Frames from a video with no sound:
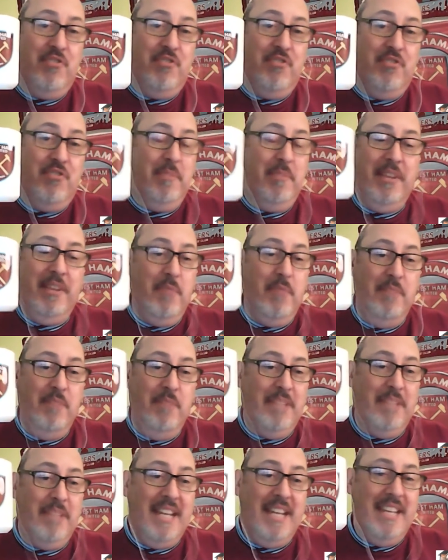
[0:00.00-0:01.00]
us, but they
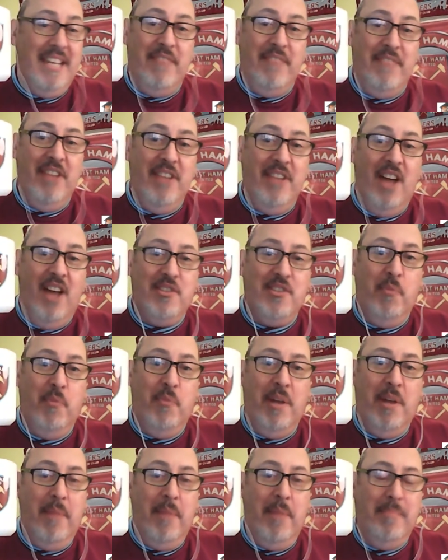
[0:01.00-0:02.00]
won't bloody even answer
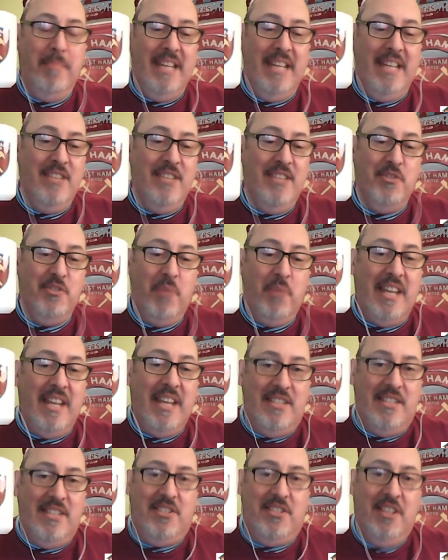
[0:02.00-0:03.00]
one of my bleeding
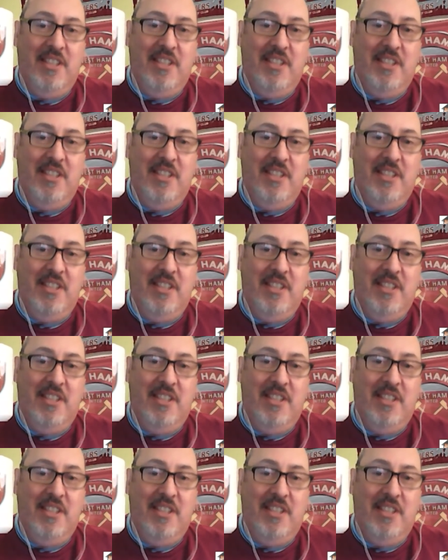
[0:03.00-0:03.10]
tweets.